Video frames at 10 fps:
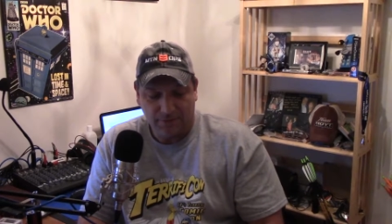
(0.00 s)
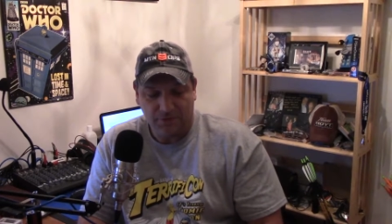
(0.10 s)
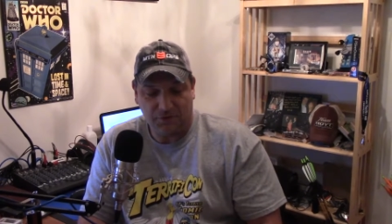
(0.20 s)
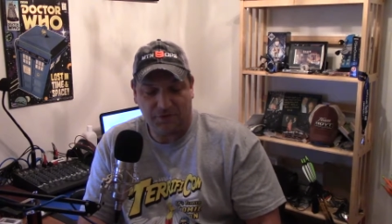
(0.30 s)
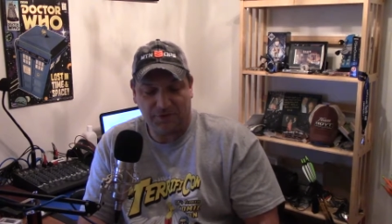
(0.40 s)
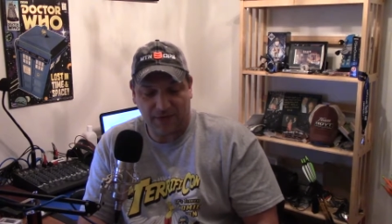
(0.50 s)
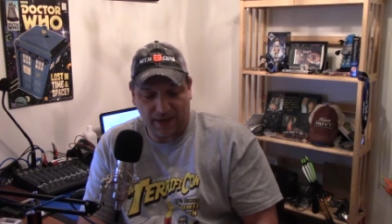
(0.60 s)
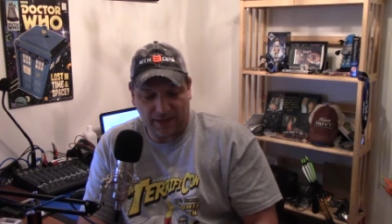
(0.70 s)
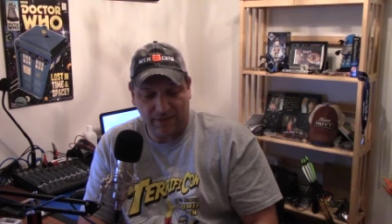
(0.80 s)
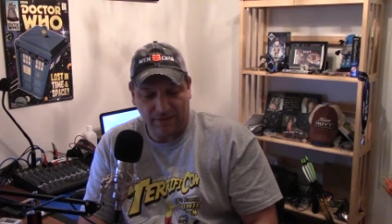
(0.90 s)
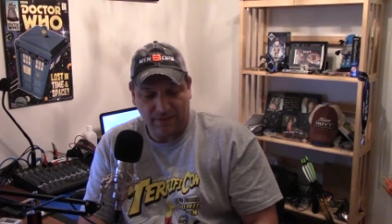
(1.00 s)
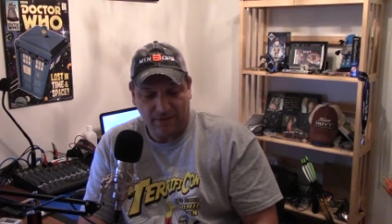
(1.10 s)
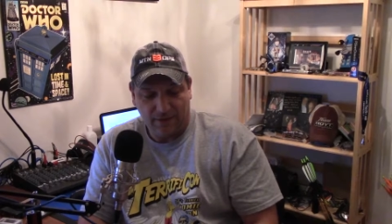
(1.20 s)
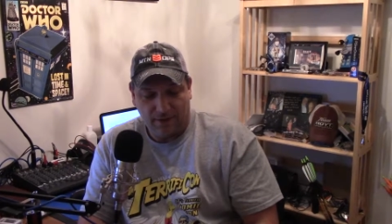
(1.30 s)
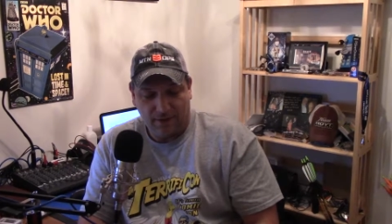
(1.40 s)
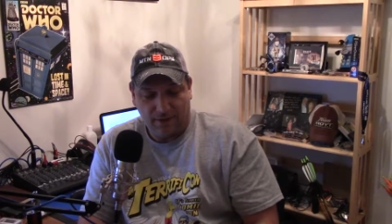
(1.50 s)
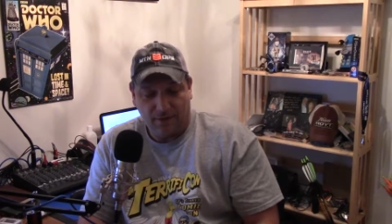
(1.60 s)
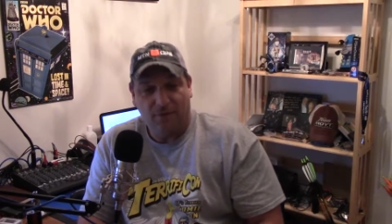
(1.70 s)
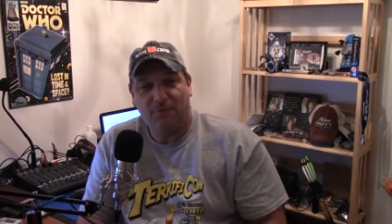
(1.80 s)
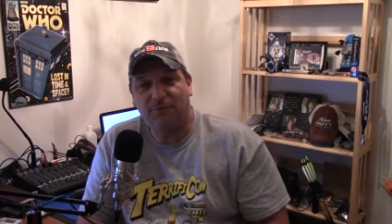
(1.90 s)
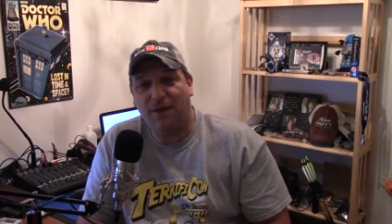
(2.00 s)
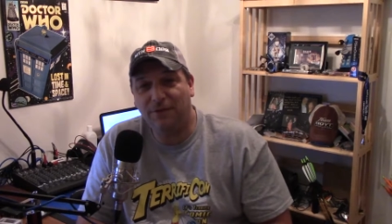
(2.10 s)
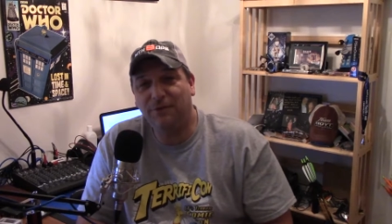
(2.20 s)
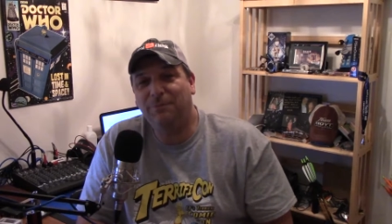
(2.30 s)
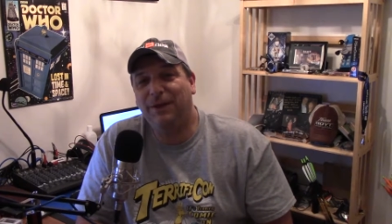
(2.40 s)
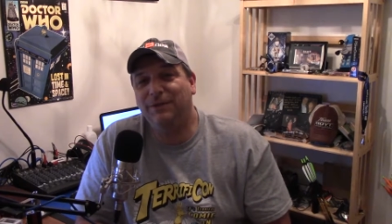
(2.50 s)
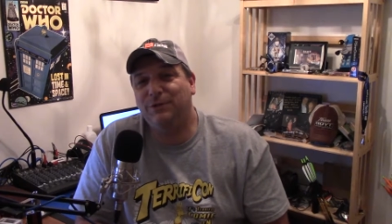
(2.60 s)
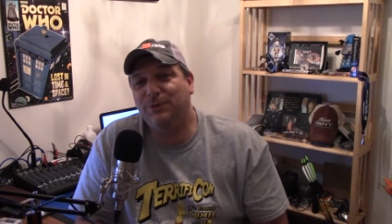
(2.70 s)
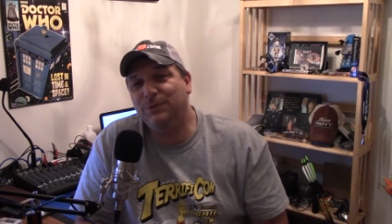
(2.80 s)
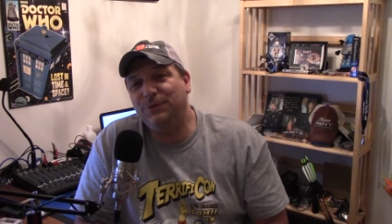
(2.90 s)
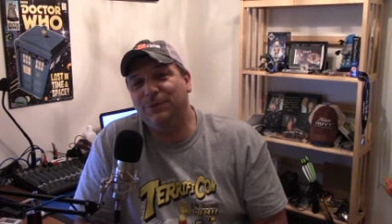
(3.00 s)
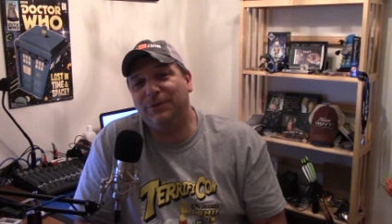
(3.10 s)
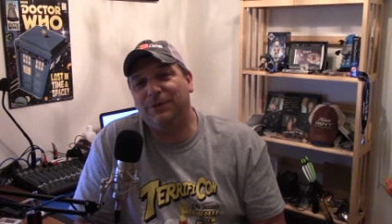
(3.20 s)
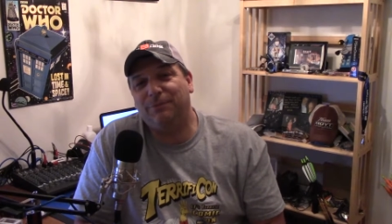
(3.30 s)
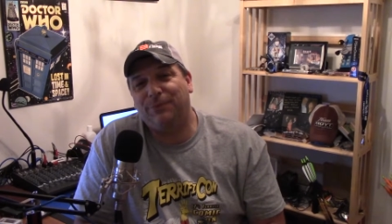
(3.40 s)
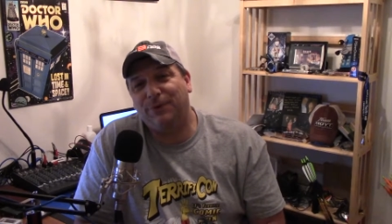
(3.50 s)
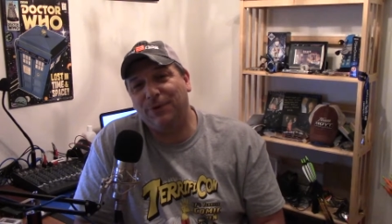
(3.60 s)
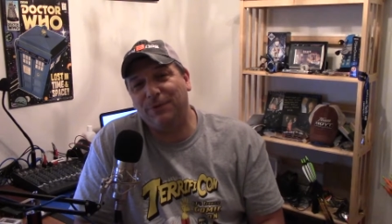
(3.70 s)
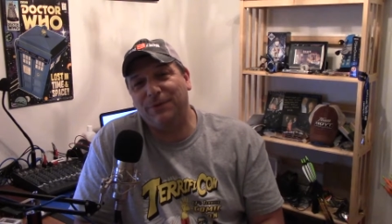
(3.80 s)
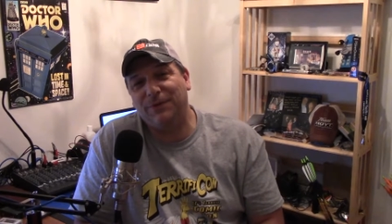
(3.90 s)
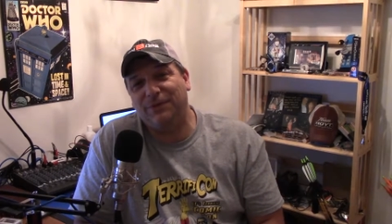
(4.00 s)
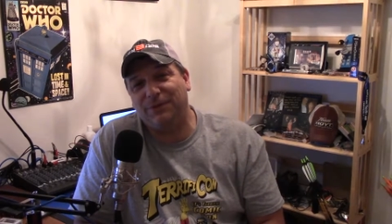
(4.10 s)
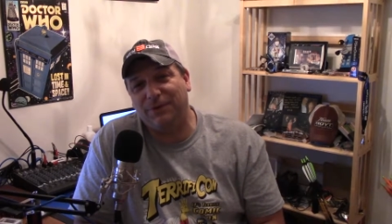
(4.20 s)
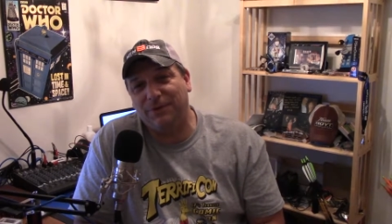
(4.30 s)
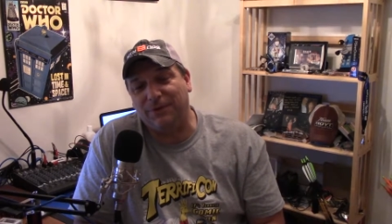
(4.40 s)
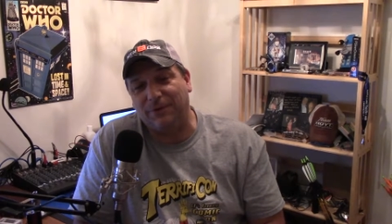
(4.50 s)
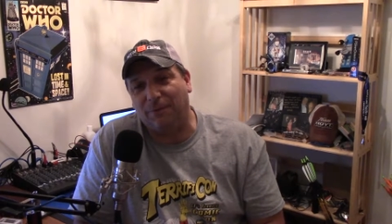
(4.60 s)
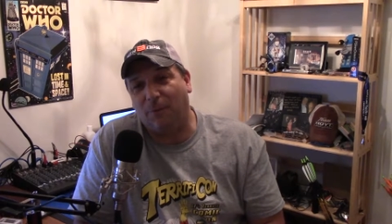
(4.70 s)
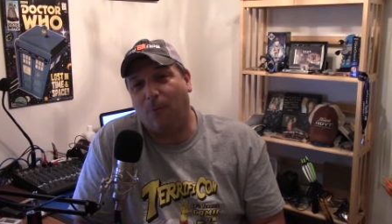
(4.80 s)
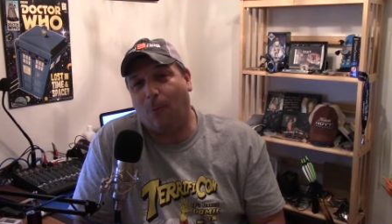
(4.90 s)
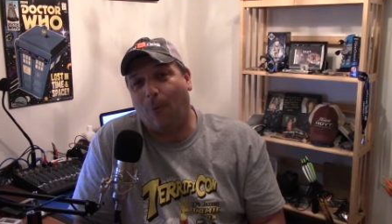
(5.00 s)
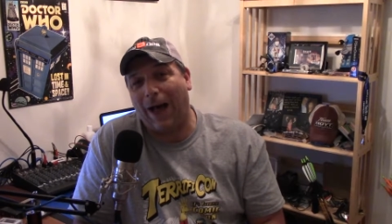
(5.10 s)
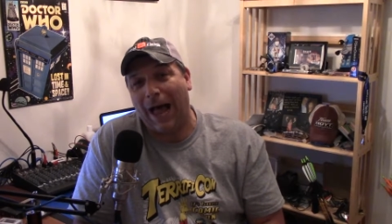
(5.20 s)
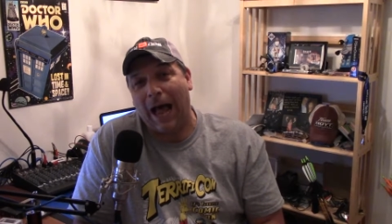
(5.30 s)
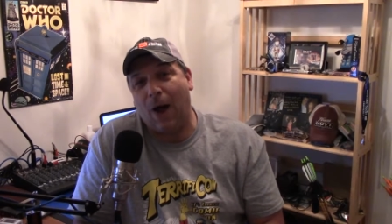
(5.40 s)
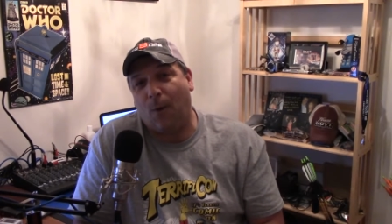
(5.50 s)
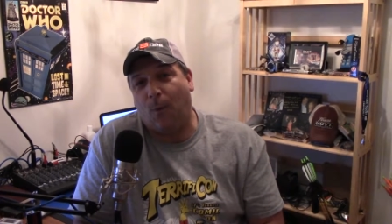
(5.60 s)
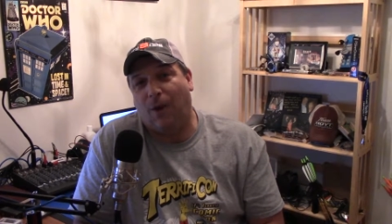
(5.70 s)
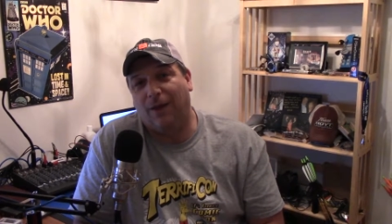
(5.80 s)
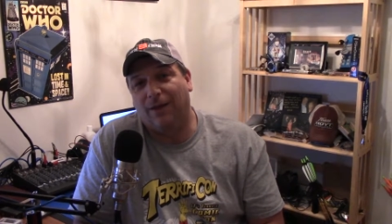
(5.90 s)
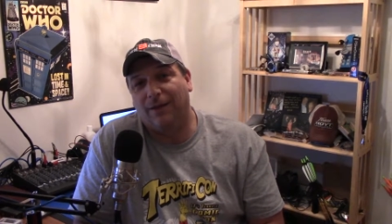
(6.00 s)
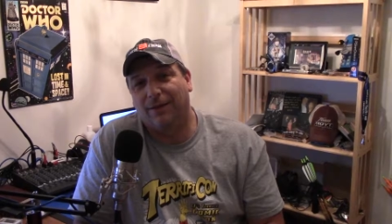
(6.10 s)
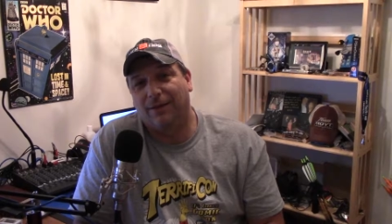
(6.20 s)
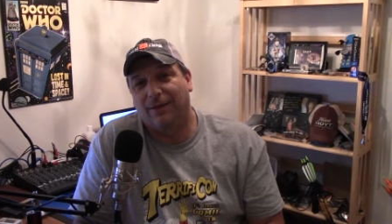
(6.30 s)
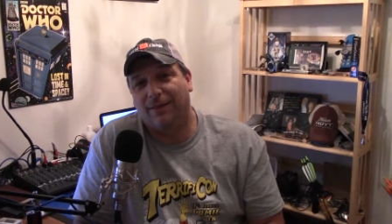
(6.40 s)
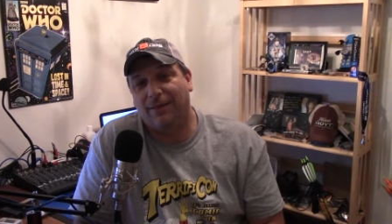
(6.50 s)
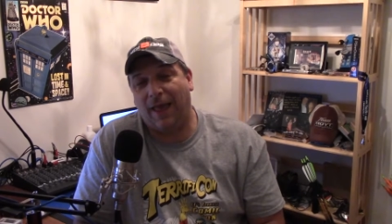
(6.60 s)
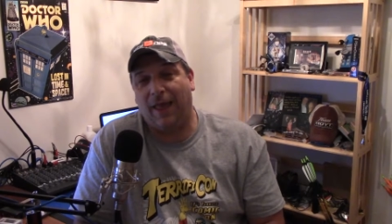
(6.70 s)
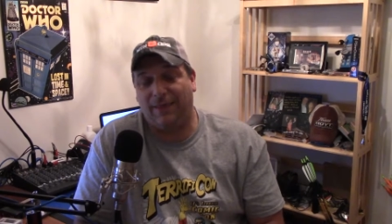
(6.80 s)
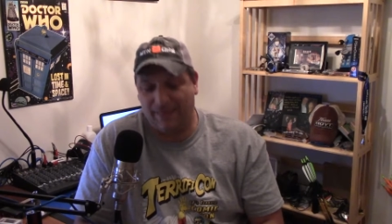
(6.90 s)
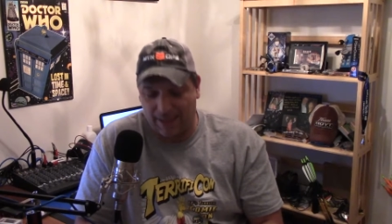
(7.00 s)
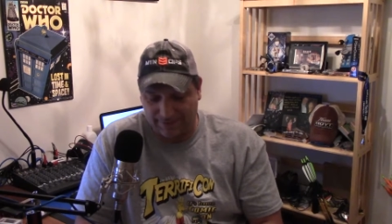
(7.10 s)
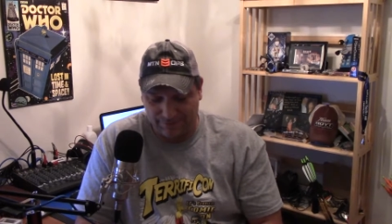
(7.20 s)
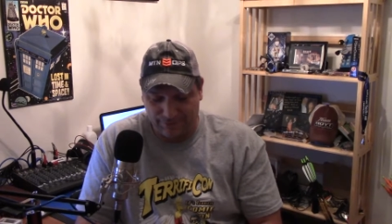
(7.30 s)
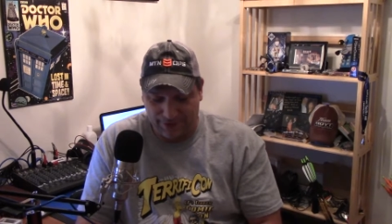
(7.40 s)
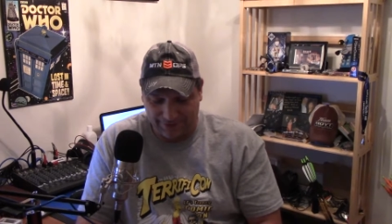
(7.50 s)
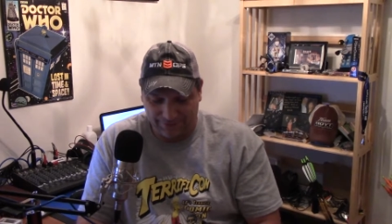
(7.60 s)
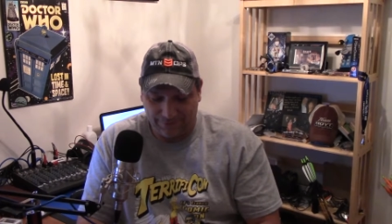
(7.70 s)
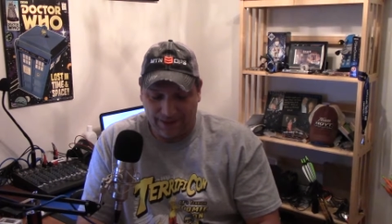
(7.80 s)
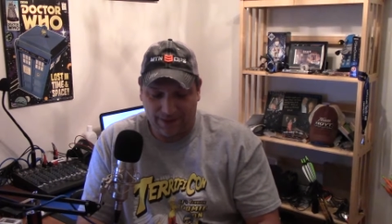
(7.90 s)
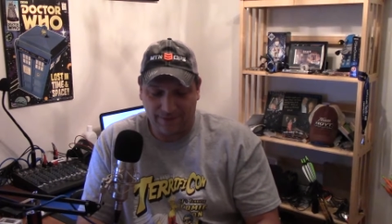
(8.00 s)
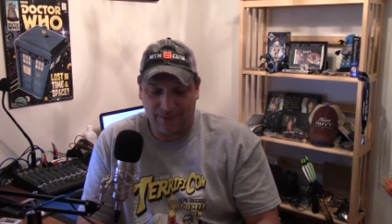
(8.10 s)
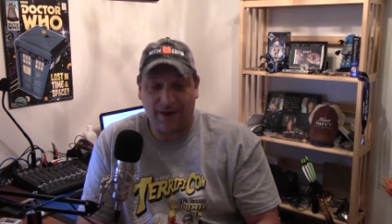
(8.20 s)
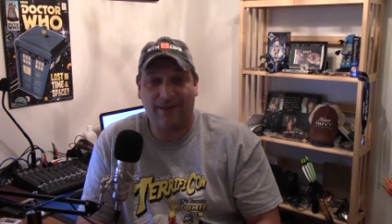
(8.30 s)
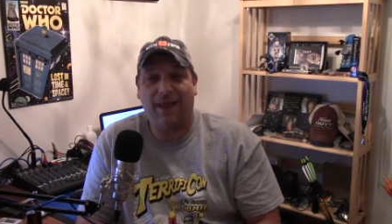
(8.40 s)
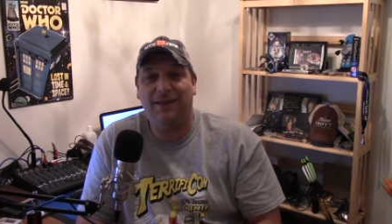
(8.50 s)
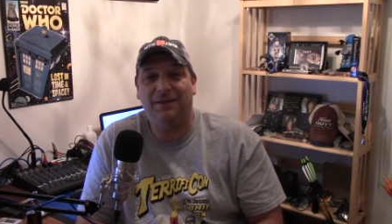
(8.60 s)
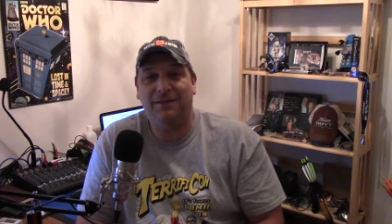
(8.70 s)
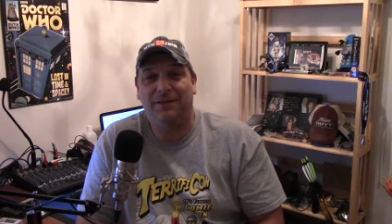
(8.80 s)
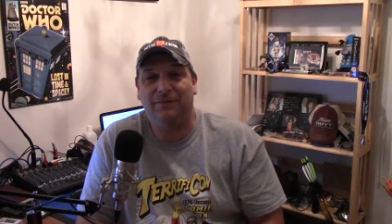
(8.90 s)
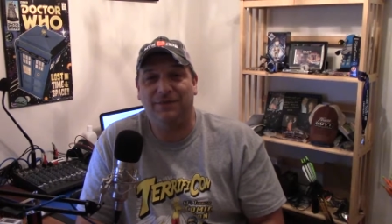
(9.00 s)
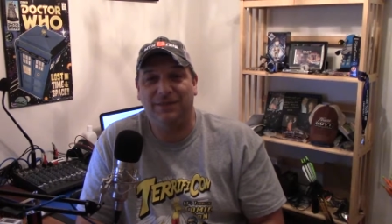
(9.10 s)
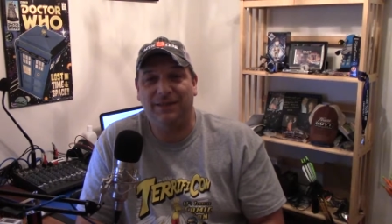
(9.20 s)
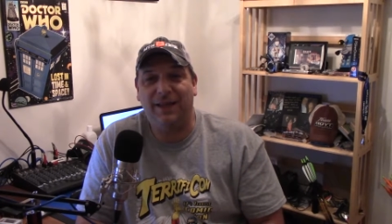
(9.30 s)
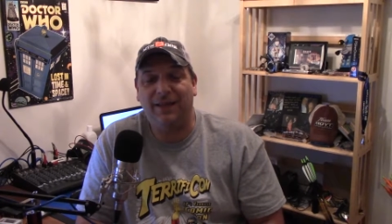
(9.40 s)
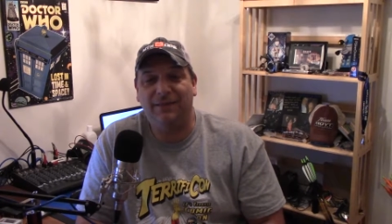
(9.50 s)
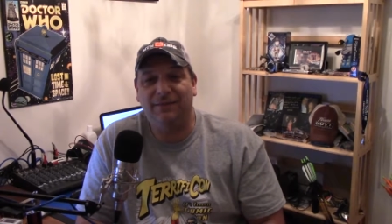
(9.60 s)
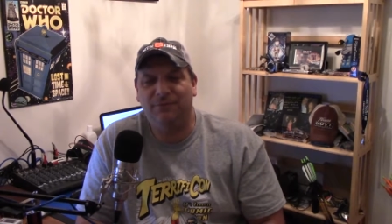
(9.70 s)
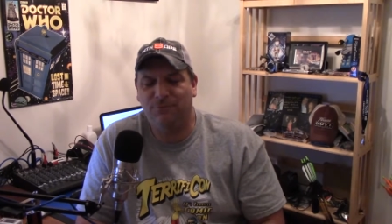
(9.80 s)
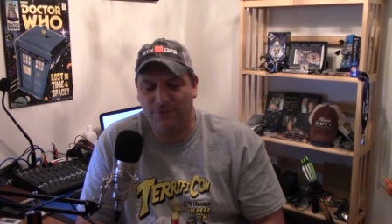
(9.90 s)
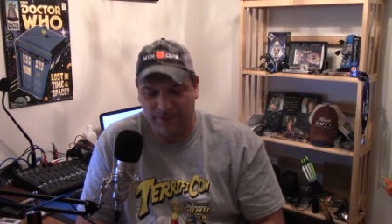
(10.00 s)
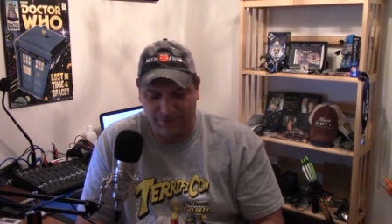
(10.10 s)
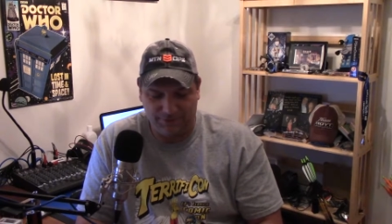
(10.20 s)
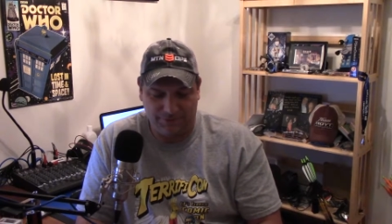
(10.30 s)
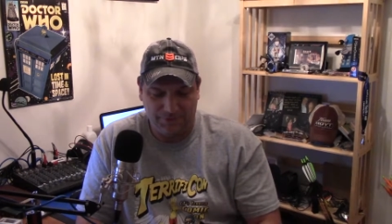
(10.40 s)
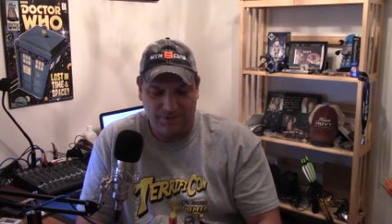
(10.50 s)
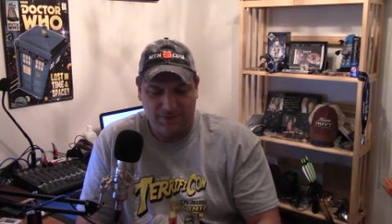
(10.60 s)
took second, followed by Junior in the pro in third. Wow, that's impressive. I love seeing that. Really do.